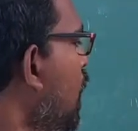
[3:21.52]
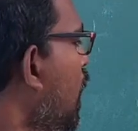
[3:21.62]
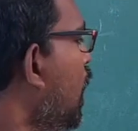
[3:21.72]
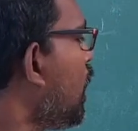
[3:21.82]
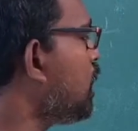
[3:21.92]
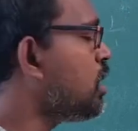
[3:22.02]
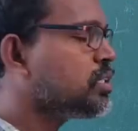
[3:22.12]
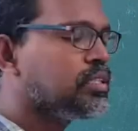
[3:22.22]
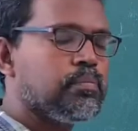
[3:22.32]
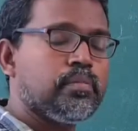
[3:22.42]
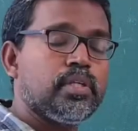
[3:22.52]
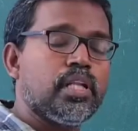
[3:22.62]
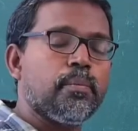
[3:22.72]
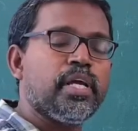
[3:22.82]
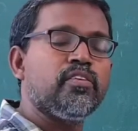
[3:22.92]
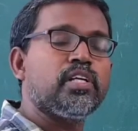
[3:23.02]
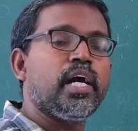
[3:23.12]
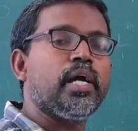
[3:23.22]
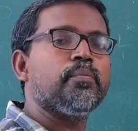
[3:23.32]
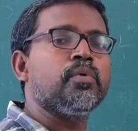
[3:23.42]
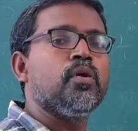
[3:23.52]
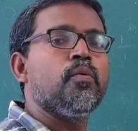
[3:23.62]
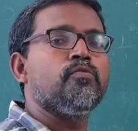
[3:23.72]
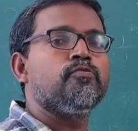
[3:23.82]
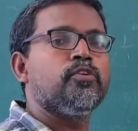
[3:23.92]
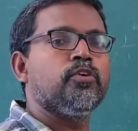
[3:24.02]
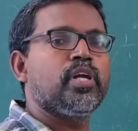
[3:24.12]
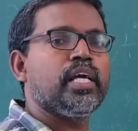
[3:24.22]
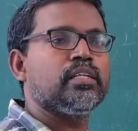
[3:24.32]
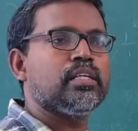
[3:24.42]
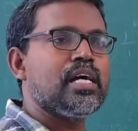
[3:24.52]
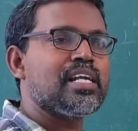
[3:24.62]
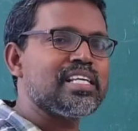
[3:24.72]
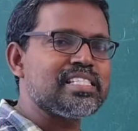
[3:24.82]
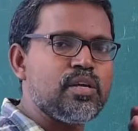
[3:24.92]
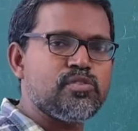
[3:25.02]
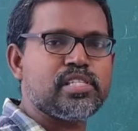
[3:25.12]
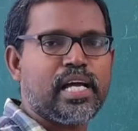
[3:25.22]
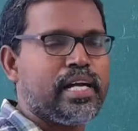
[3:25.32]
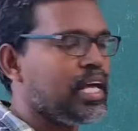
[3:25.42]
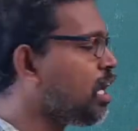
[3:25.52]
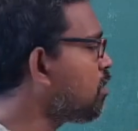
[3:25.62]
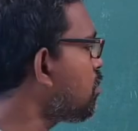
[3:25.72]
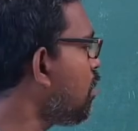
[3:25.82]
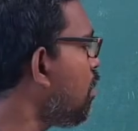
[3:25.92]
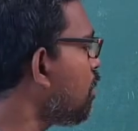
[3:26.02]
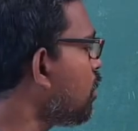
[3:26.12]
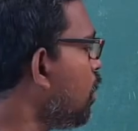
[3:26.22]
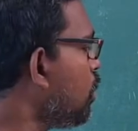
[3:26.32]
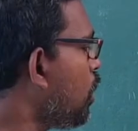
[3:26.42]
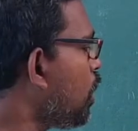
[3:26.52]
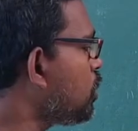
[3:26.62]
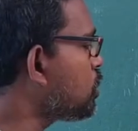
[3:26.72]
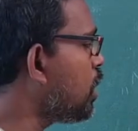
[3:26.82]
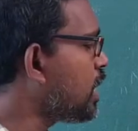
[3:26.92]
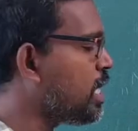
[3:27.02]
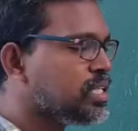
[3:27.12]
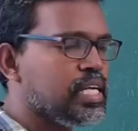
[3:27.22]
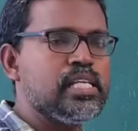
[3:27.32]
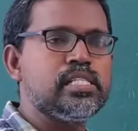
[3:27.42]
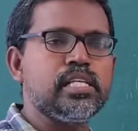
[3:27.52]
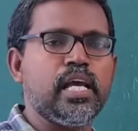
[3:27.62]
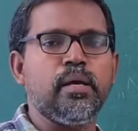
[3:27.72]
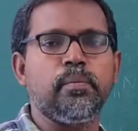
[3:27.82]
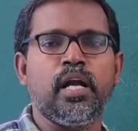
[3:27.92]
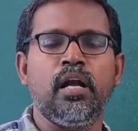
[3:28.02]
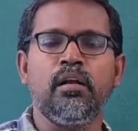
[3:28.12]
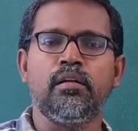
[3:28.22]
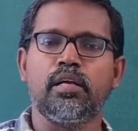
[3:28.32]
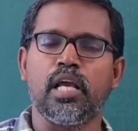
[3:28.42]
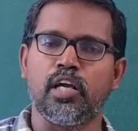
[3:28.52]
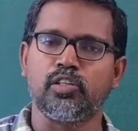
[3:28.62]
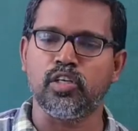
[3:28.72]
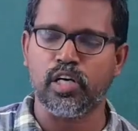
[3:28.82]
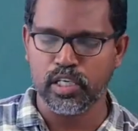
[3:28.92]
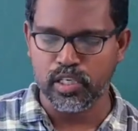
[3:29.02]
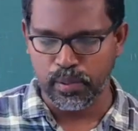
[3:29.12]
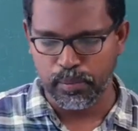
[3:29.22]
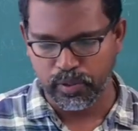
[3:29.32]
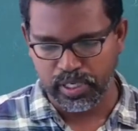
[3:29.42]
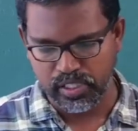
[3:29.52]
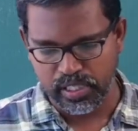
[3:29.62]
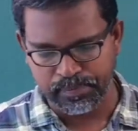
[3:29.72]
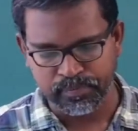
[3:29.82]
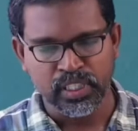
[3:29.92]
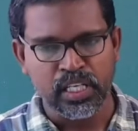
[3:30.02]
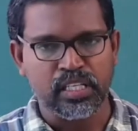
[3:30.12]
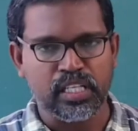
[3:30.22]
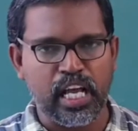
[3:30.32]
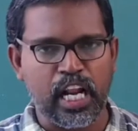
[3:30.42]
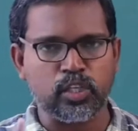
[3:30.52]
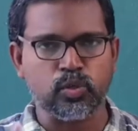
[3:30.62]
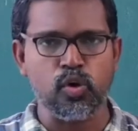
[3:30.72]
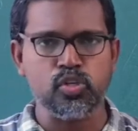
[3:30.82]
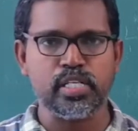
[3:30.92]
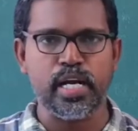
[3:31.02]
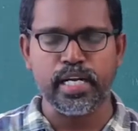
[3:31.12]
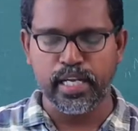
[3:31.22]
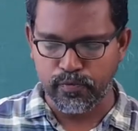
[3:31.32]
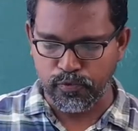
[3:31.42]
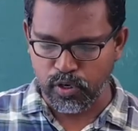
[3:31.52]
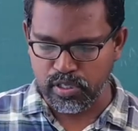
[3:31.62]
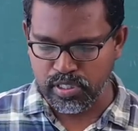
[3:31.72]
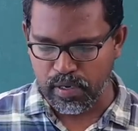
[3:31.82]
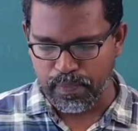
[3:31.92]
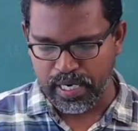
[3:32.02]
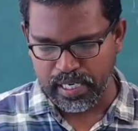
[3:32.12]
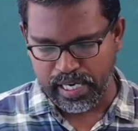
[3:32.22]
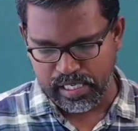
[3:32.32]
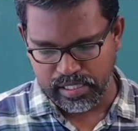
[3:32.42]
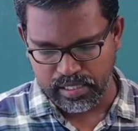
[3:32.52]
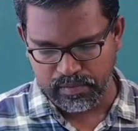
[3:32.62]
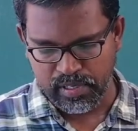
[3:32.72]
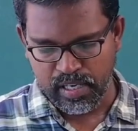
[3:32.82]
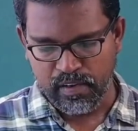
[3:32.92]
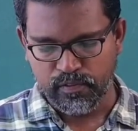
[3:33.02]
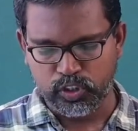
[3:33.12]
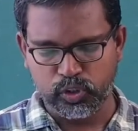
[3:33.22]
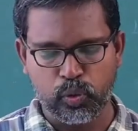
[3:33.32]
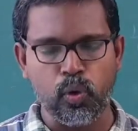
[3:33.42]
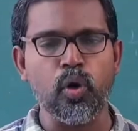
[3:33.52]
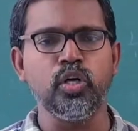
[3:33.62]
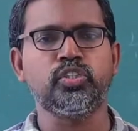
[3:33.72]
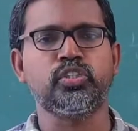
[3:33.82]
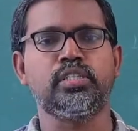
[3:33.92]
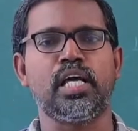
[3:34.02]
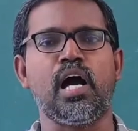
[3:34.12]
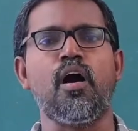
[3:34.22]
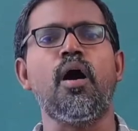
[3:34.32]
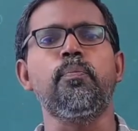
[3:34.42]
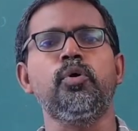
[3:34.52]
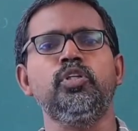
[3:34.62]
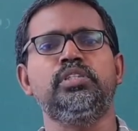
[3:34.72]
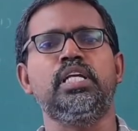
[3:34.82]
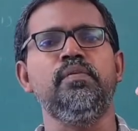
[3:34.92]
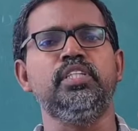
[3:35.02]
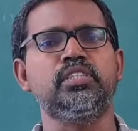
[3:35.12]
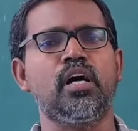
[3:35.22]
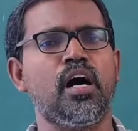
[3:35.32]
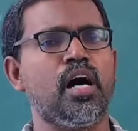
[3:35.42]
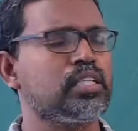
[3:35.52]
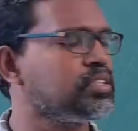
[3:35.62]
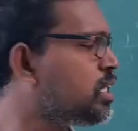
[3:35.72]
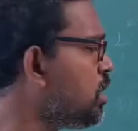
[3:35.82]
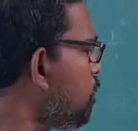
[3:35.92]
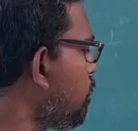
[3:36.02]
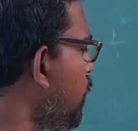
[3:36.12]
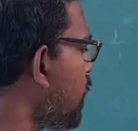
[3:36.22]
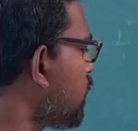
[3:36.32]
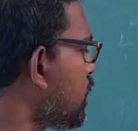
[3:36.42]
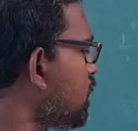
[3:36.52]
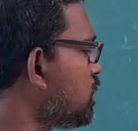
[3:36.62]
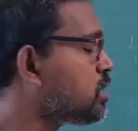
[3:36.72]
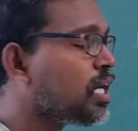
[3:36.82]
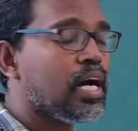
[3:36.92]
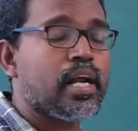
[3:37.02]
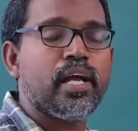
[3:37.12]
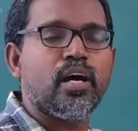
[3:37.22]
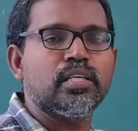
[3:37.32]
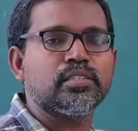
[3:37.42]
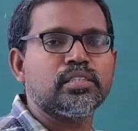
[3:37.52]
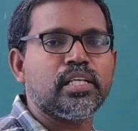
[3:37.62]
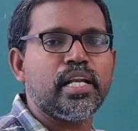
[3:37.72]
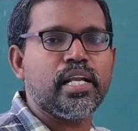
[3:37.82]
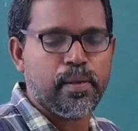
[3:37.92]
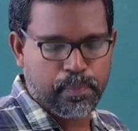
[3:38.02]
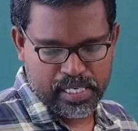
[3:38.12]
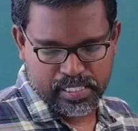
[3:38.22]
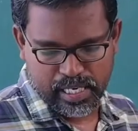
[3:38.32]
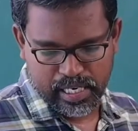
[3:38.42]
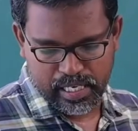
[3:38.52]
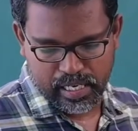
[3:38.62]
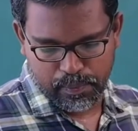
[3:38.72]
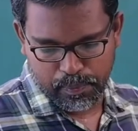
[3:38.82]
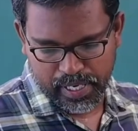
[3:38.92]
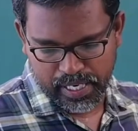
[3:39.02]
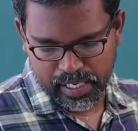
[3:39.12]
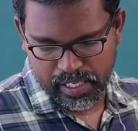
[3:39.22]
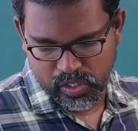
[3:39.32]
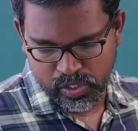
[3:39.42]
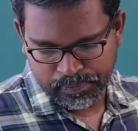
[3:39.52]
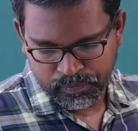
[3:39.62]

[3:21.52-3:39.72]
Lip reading: and in the meantime fluorine receives that electron to attain the stable electronic configuration. The electrostatic force of attraction which holds the oppositely charged particles or ions Na plus and F minus